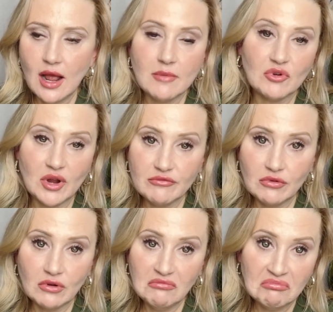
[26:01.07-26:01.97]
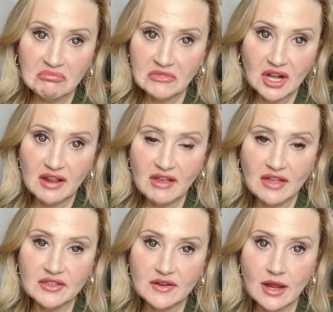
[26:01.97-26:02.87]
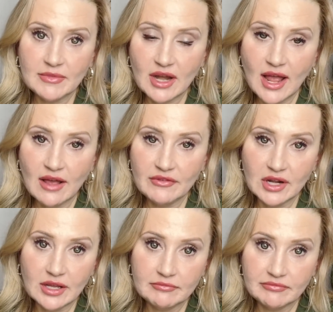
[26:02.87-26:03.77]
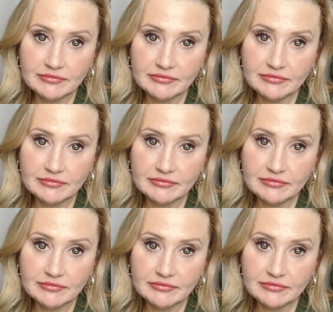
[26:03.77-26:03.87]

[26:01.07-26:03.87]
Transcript: I'm grateful that I've had the time that I have in it.